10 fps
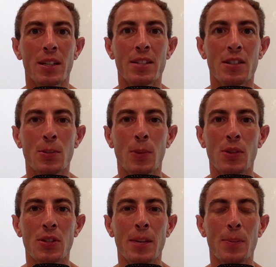It is a
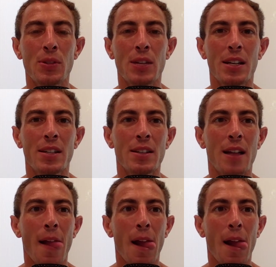small sample size,